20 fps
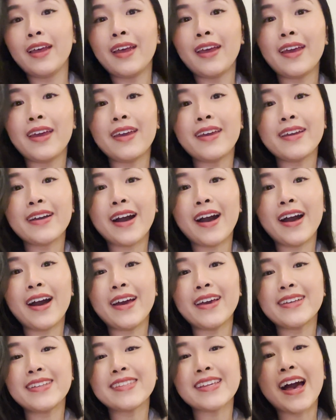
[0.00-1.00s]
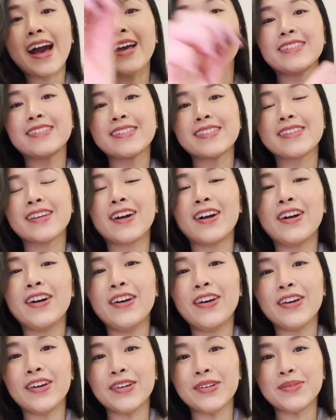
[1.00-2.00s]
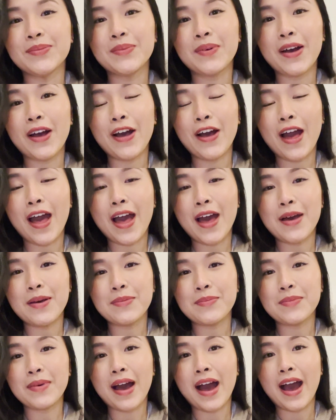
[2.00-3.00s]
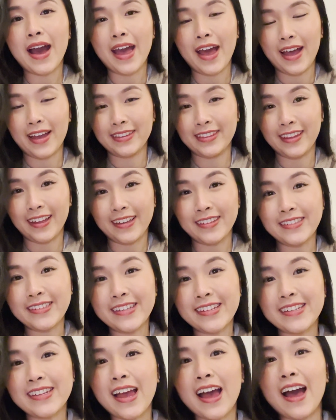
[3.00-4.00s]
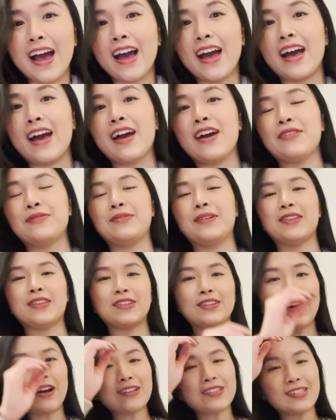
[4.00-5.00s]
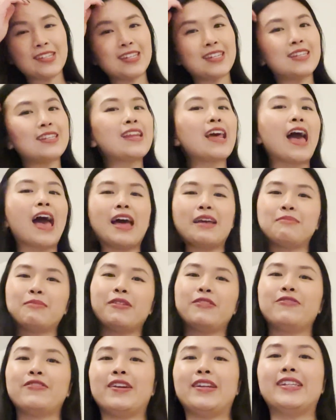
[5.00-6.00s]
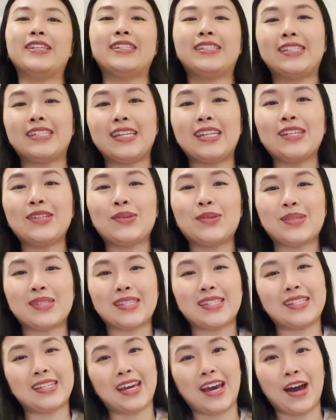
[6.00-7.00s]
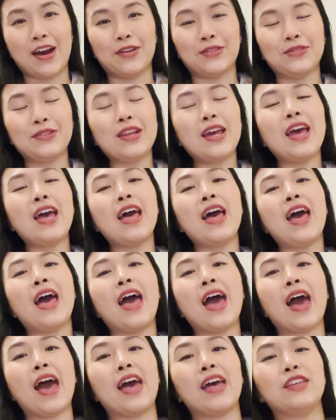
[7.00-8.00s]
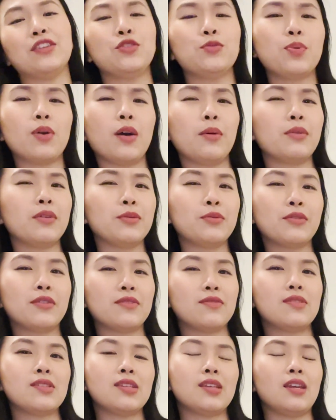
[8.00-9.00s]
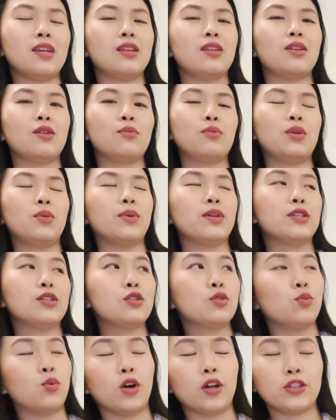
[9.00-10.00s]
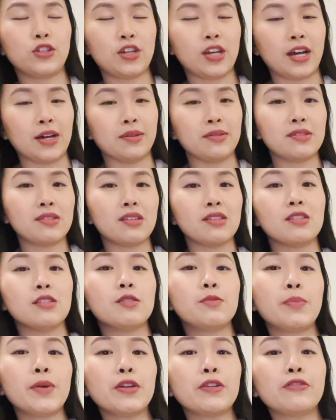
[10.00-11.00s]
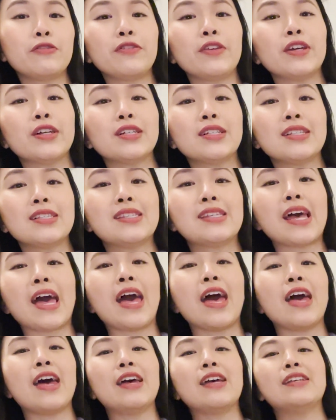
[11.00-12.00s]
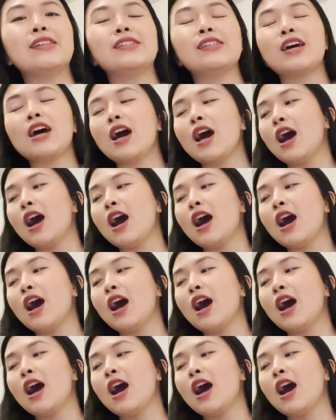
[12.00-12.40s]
Hey guys, I just got home. I had lunch with Noshin and my friend Nadine, who's in town. And you probably would have seen, we went to Watch House in Spitalfields, and